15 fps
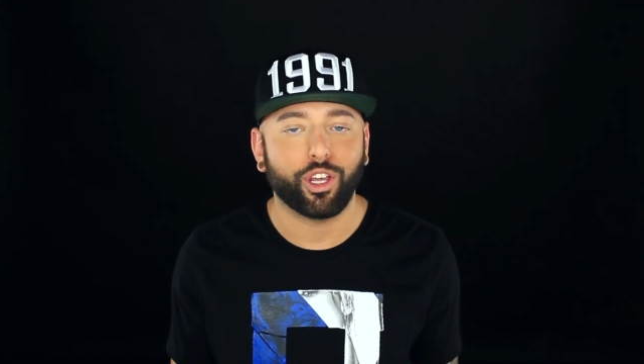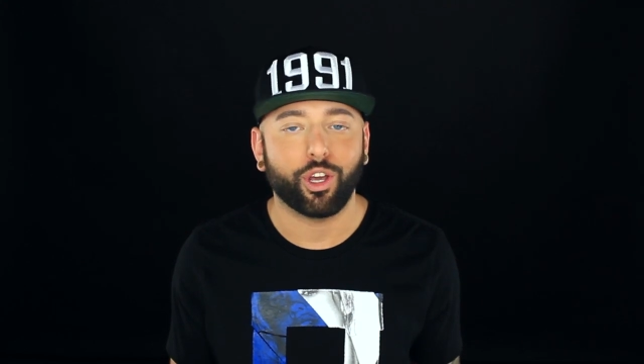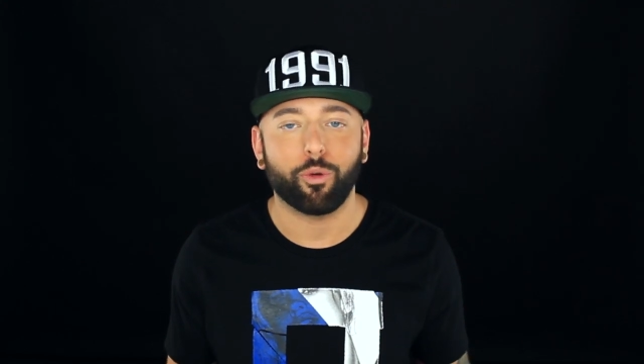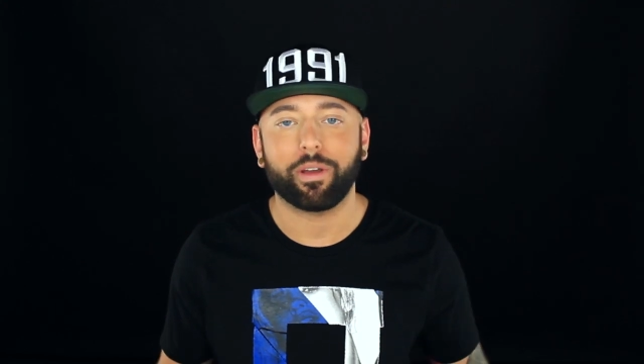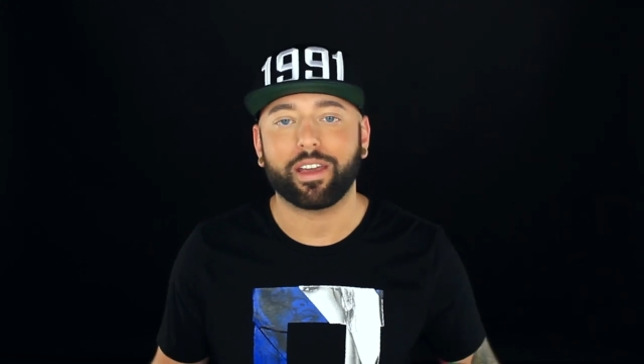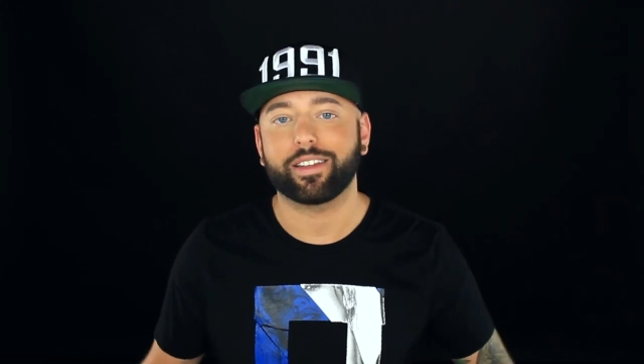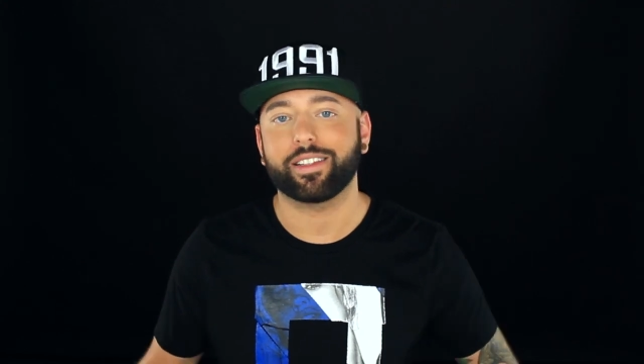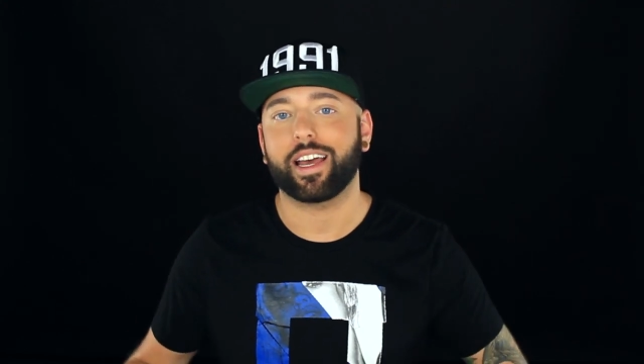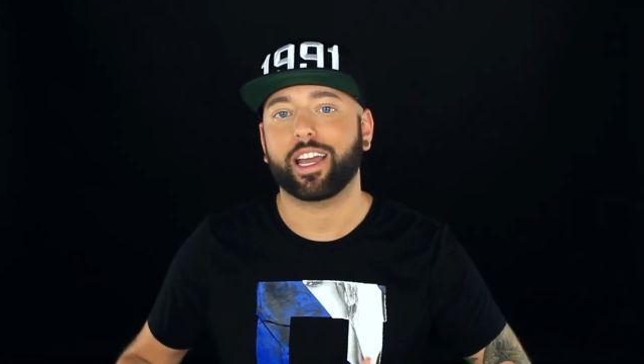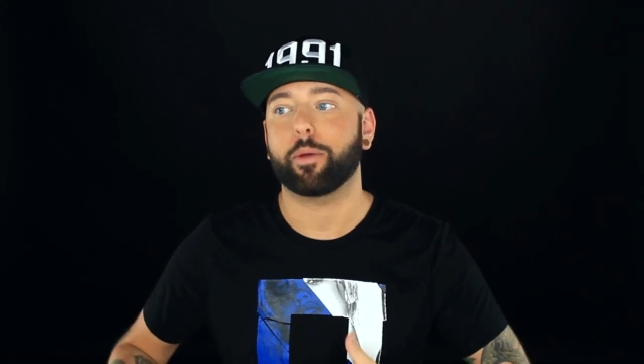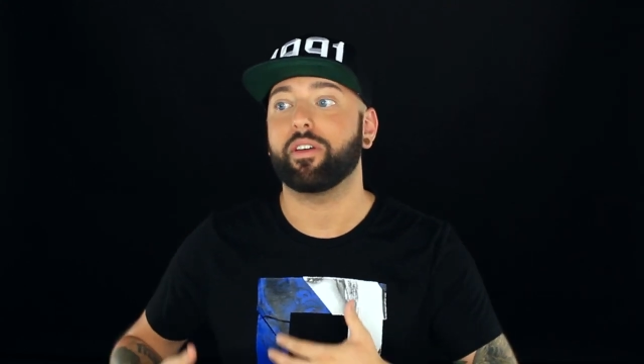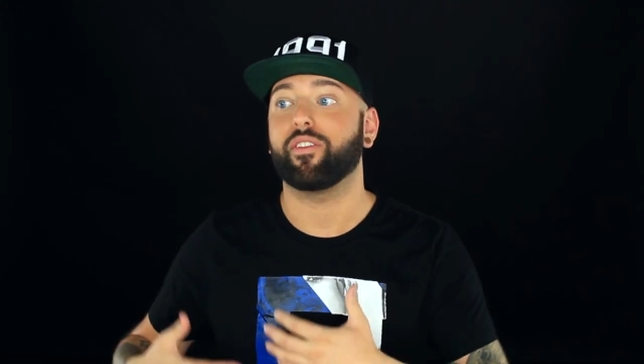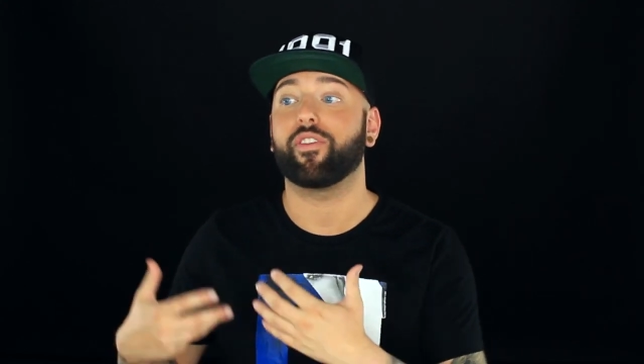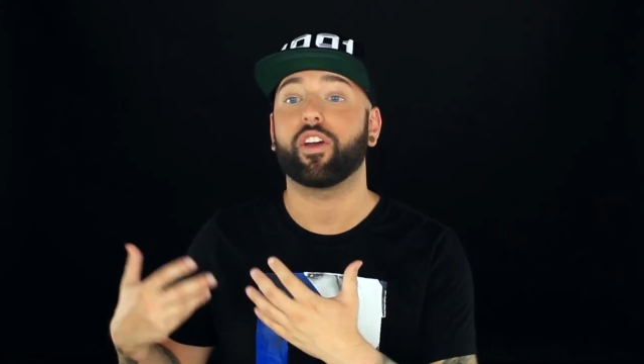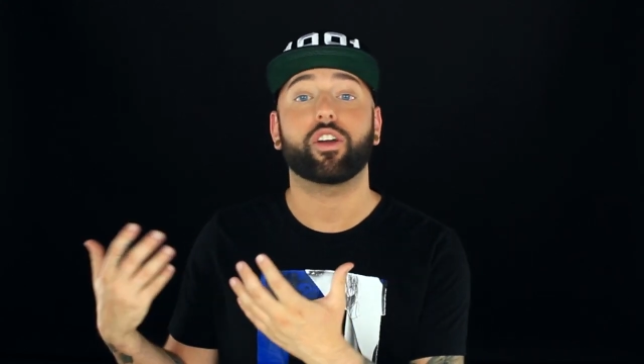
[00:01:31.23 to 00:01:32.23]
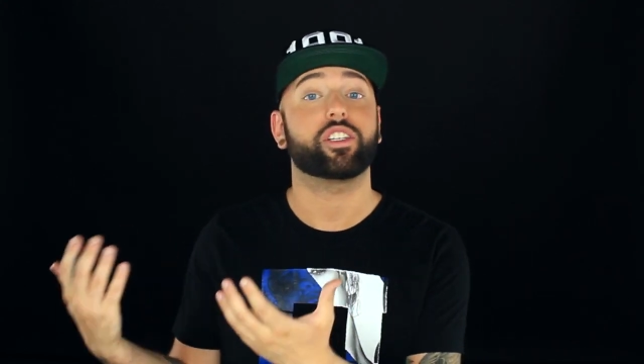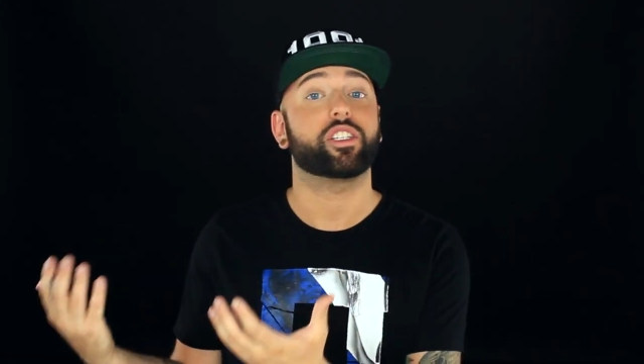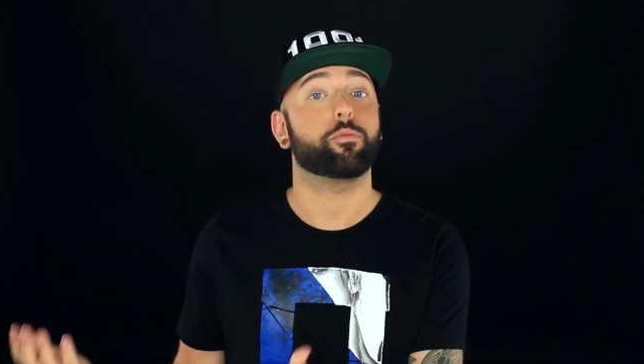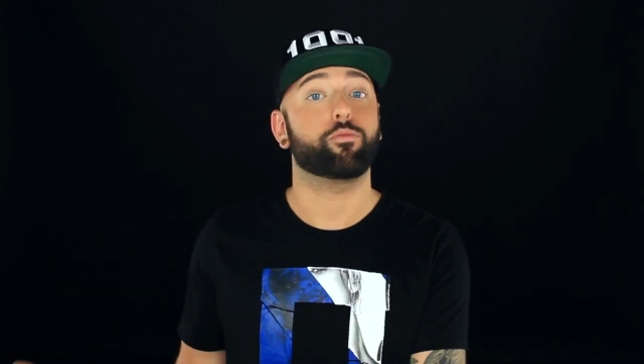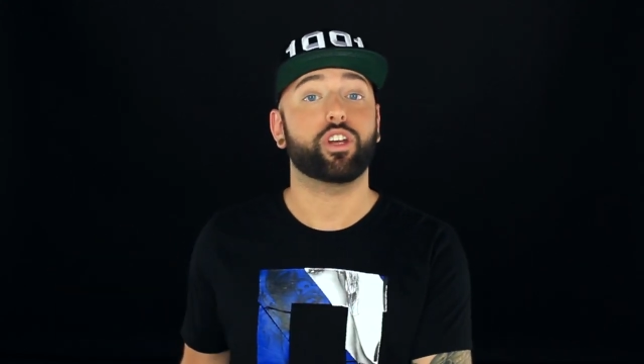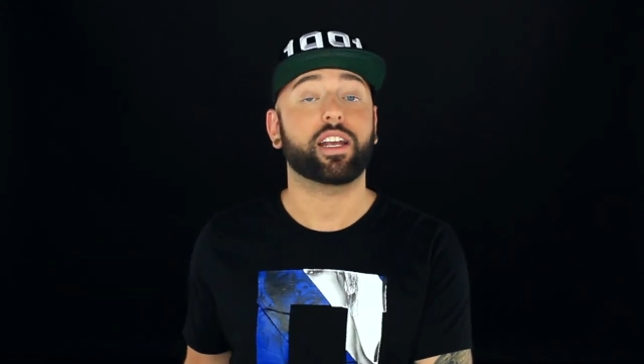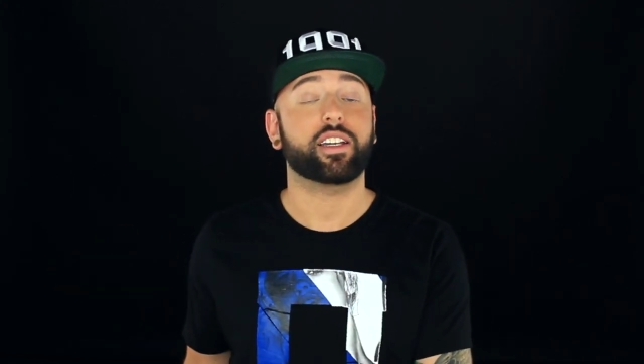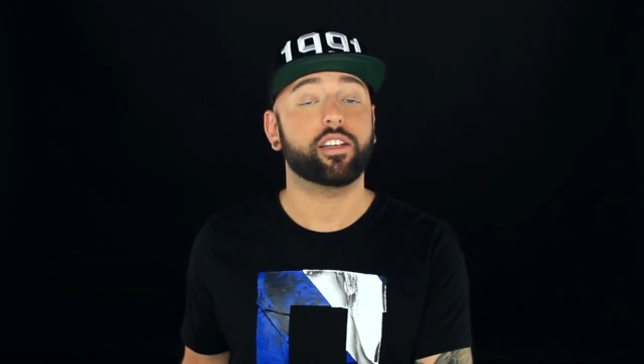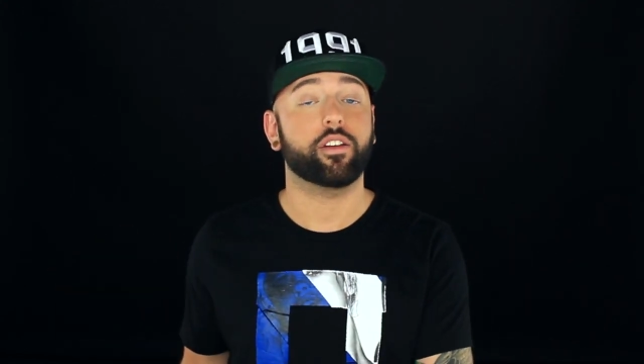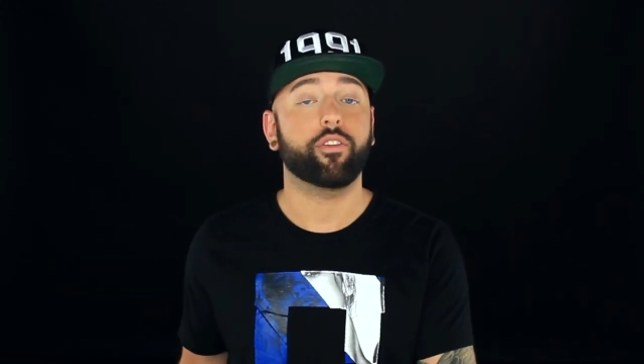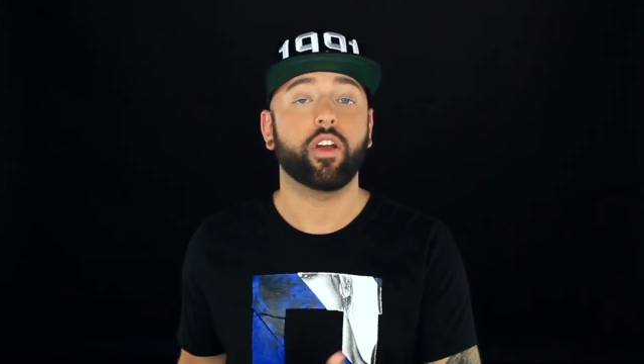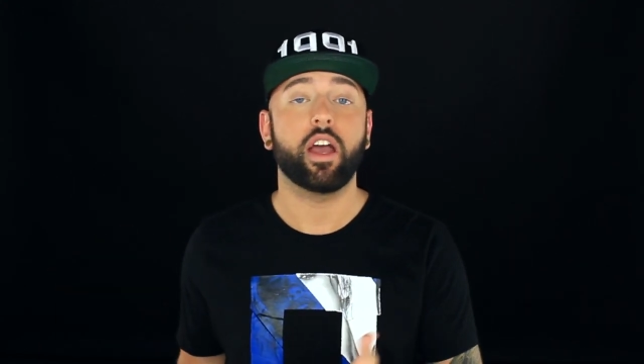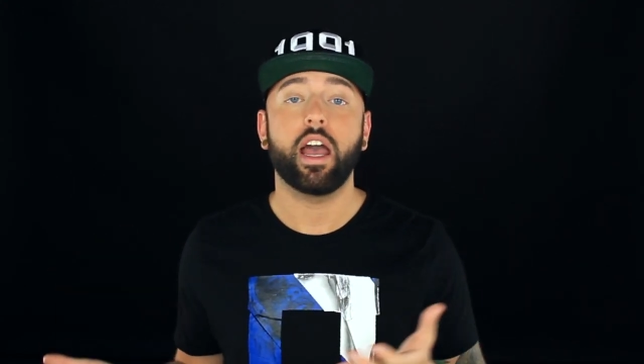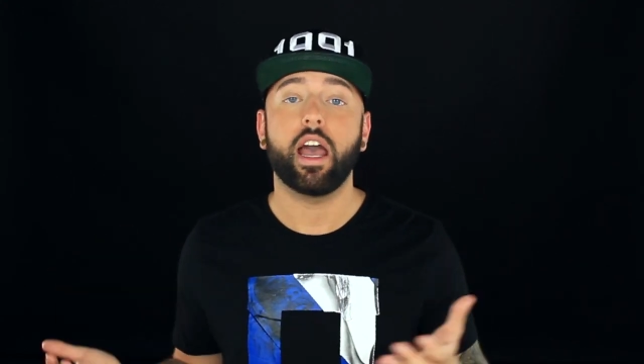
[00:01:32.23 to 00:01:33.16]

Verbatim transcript: you because that can be very subjective